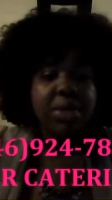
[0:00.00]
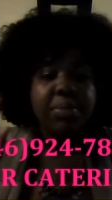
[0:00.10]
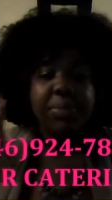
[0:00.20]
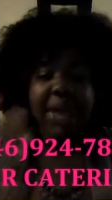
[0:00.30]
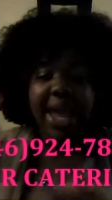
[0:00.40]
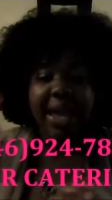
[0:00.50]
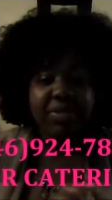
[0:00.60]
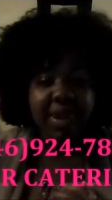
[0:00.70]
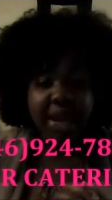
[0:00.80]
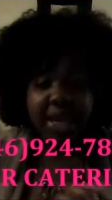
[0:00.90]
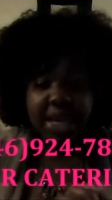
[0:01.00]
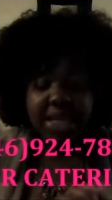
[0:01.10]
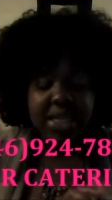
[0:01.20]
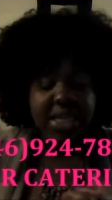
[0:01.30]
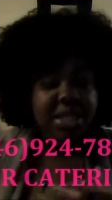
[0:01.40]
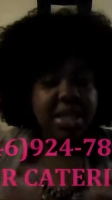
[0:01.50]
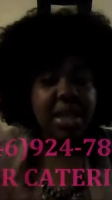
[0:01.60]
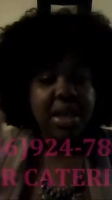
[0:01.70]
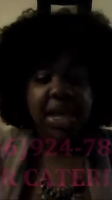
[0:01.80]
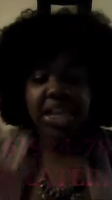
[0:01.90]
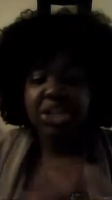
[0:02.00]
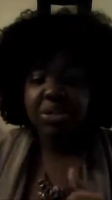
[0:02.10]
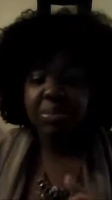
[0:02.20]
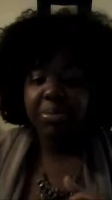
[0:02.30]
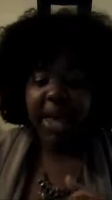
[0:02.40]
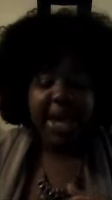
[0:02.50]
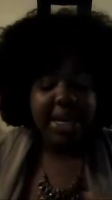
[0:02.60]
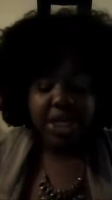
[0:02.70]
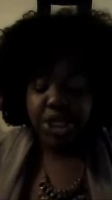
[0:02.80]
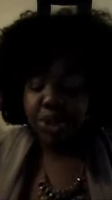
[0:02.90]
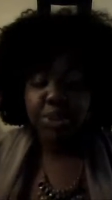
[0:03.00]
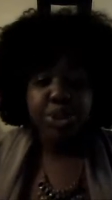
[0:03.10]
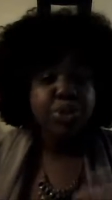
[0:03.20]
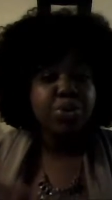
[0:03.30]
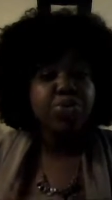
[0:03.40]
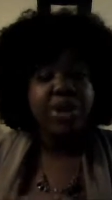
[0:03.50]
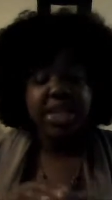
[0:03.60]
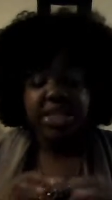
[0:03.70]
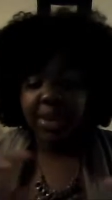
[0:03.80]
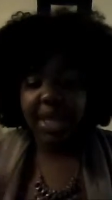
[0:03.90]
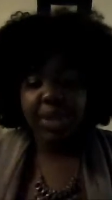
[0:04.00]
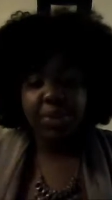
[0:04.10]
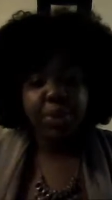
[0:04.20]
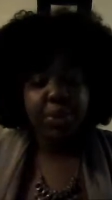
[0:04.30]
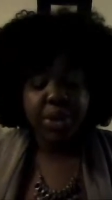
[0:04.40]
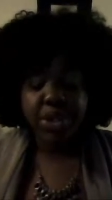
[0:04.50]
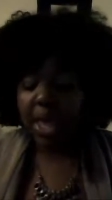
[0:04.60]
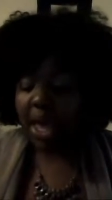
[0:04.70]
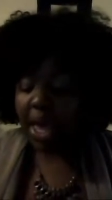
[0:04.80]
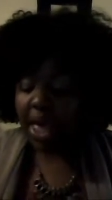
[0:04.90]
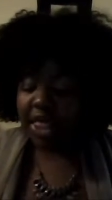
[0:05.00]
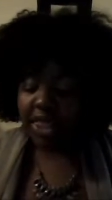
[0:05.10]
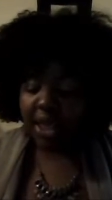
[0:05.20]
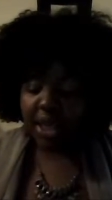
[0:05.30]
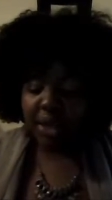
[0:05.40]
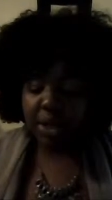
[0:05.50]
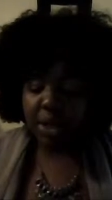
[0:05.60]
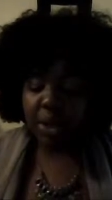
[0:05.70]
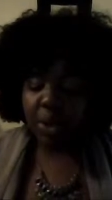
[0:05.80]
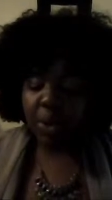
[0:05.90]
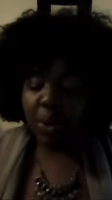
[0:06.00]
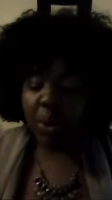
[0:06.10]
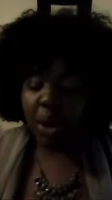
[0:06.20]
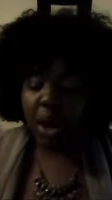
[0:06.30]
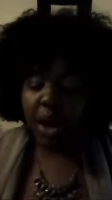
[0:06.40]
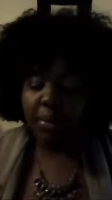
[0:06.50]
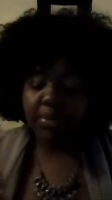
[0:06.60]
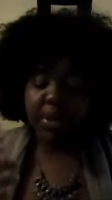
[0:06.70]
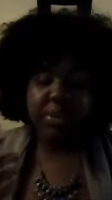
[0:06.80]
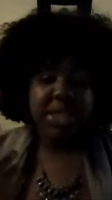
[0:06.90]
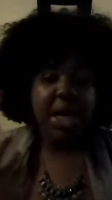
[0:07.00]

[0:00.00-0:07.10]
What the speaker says: black rice, Haitian patties. It was crazy. We had the Woodworks. Then there was an